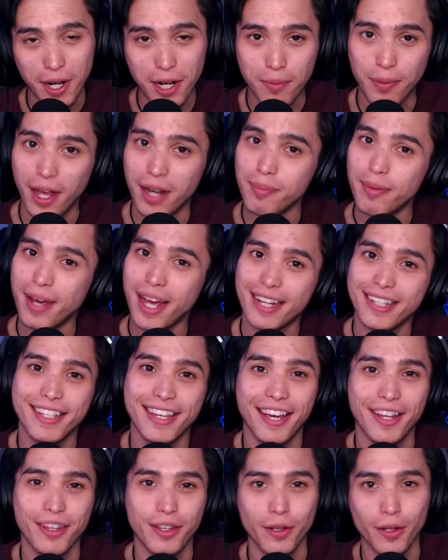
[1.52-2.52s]
Ben back
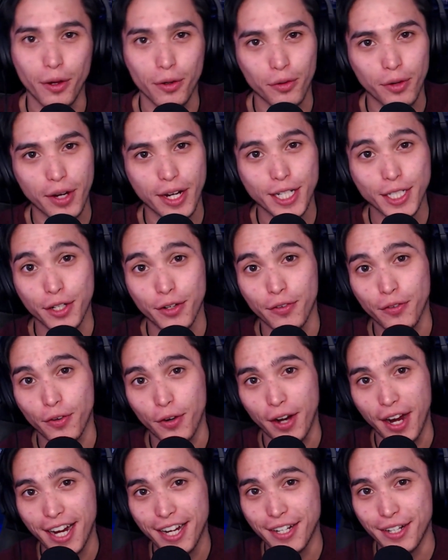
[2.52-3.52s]
again, the LoneRAGER, for
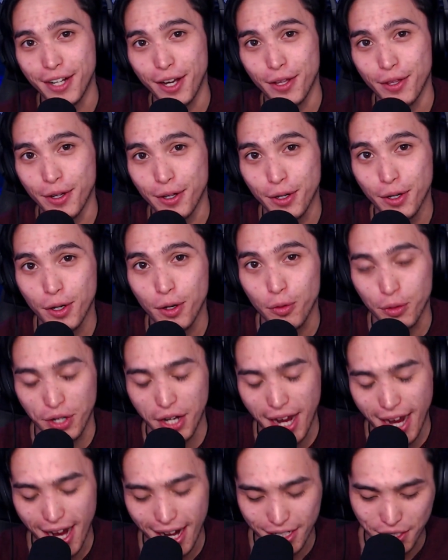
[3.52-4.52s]
another
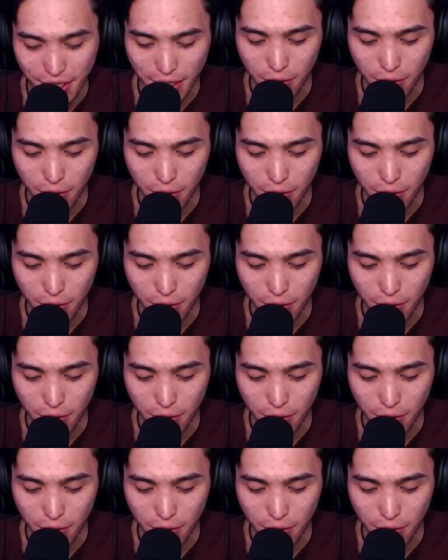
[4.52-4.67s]
reaction.